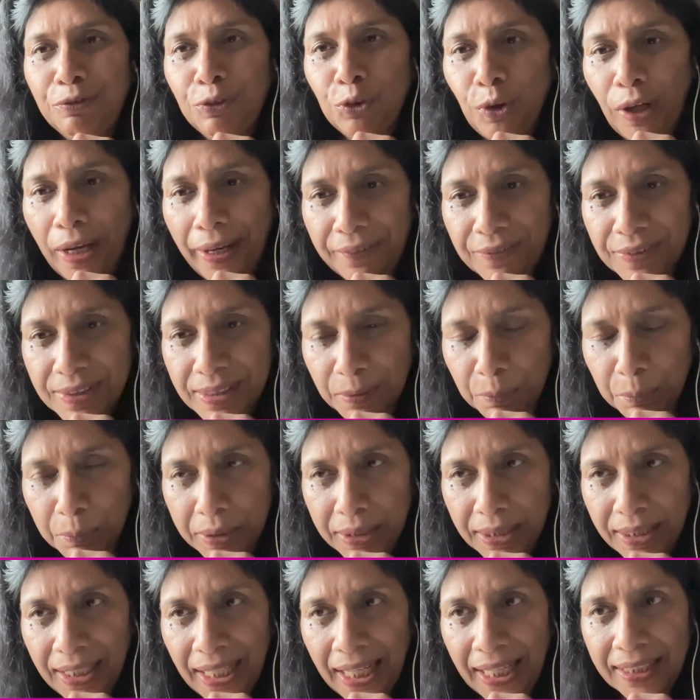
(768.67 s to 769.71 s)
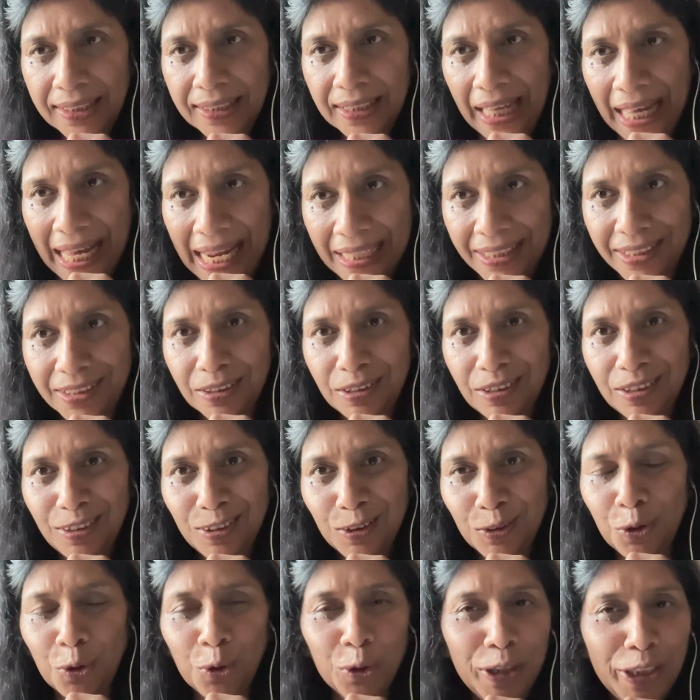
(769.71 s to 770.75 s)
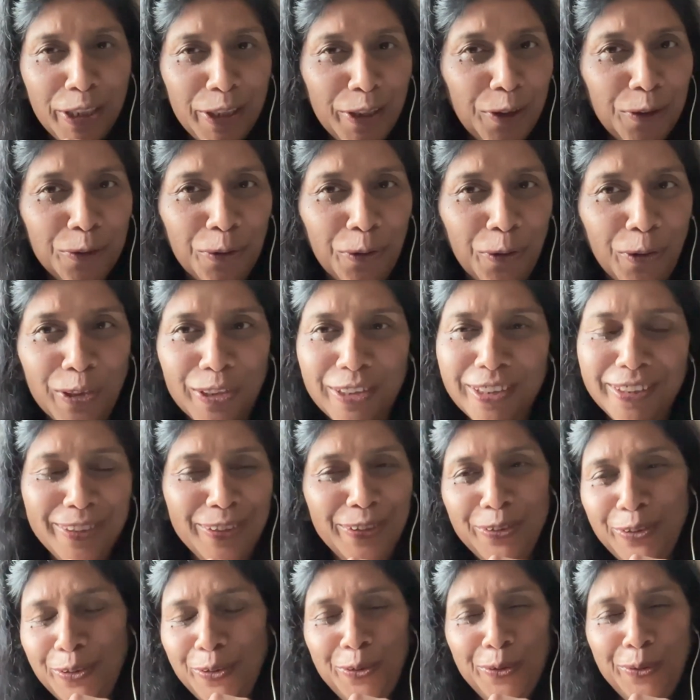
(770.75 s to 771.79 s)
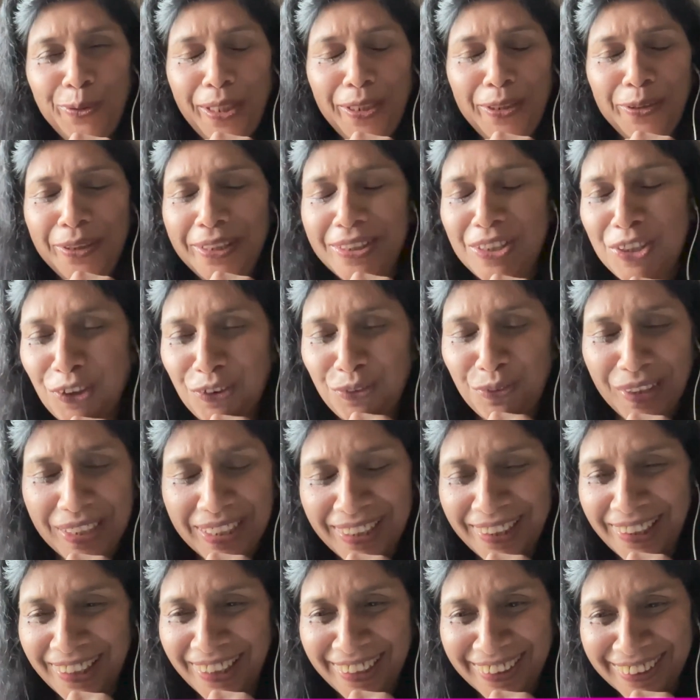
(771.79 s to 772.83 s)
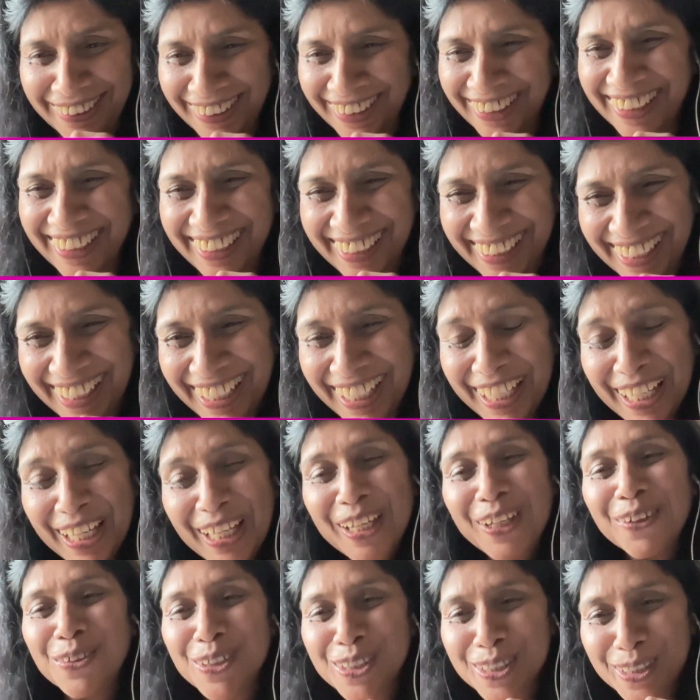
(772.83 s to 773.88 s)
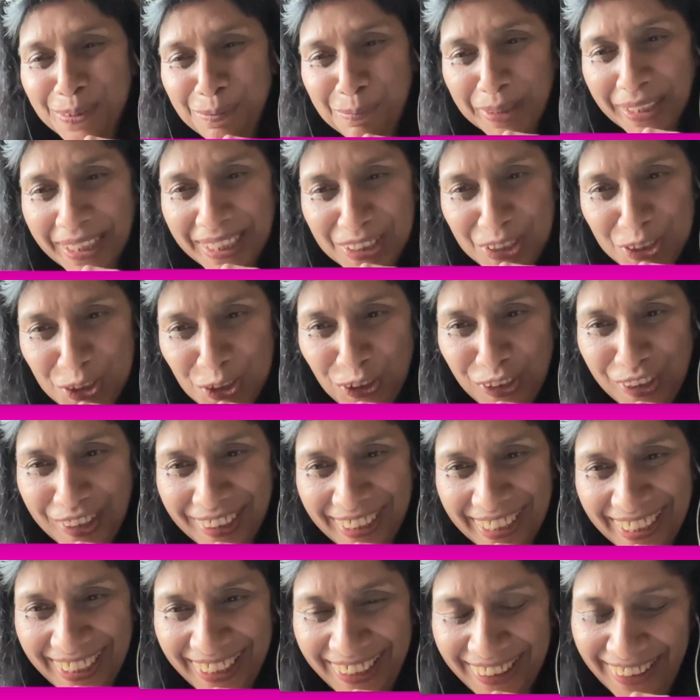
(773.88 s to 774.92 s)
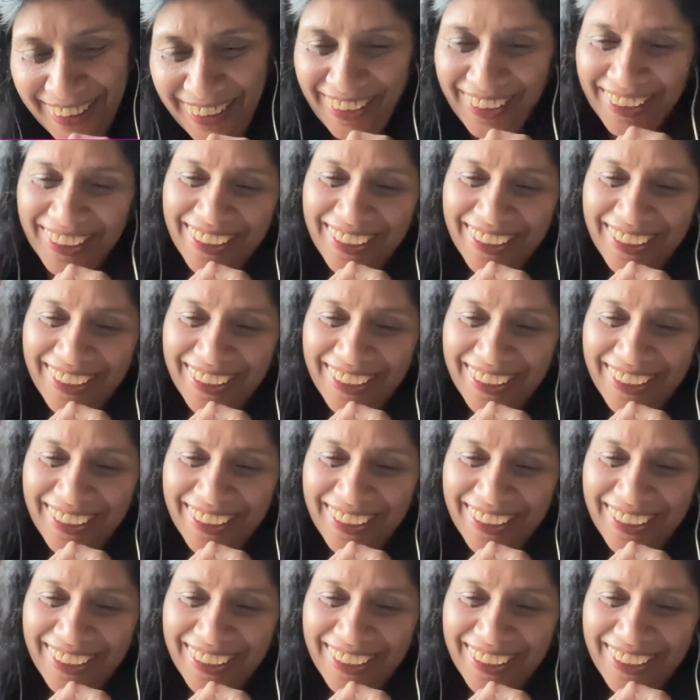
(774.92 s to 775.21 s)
you have somebody like that goading you on, you can achieve anything. He was the biggest cheerleader.